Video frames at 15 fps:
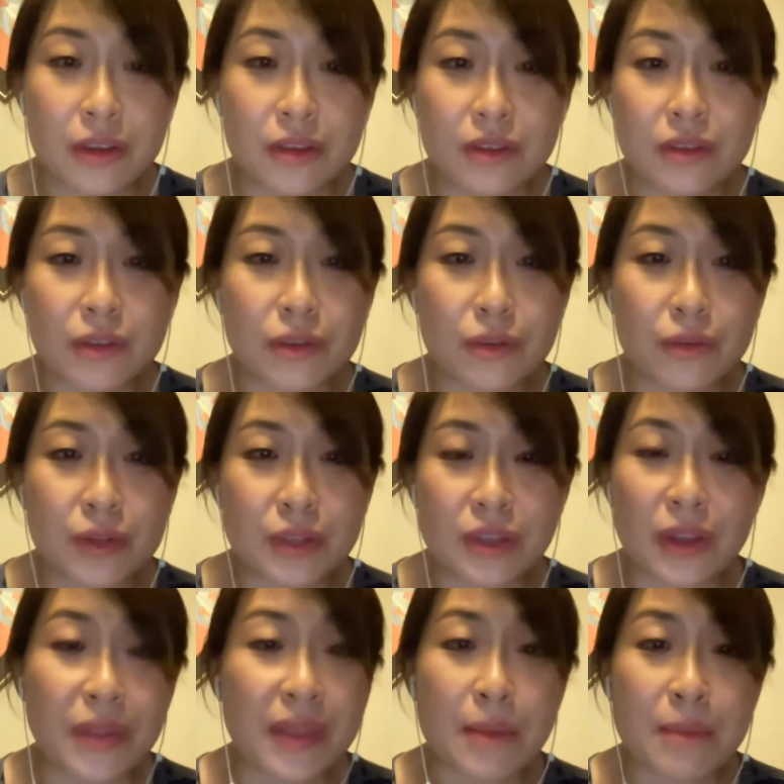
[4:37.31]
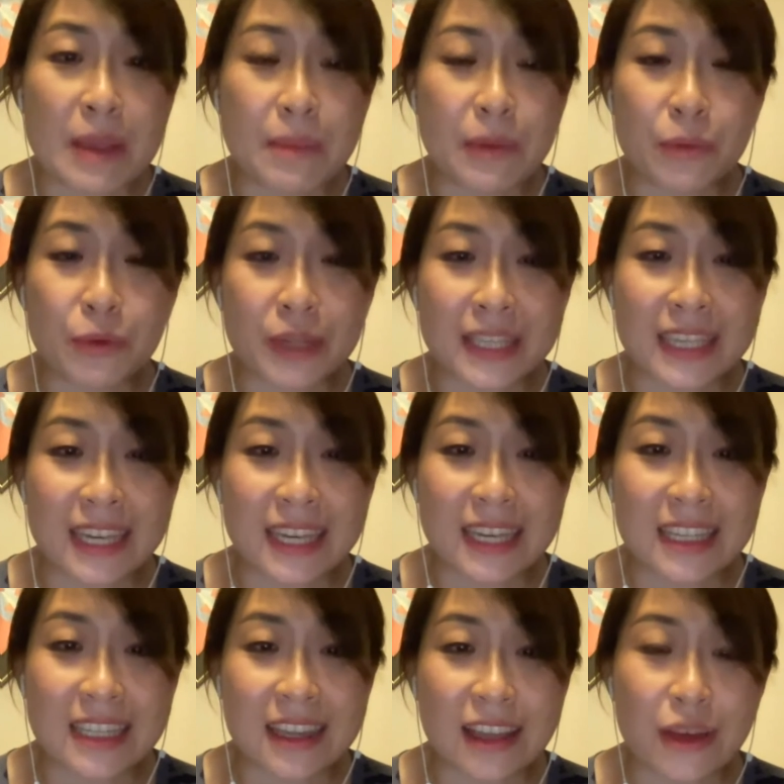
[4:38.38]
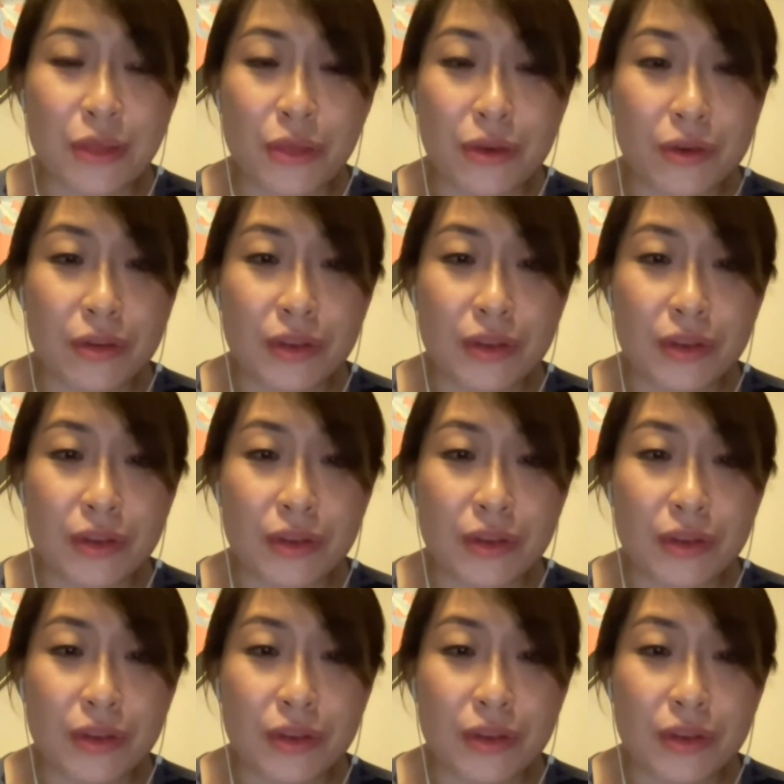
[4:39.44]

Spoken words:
So it's not that people weren't getting together,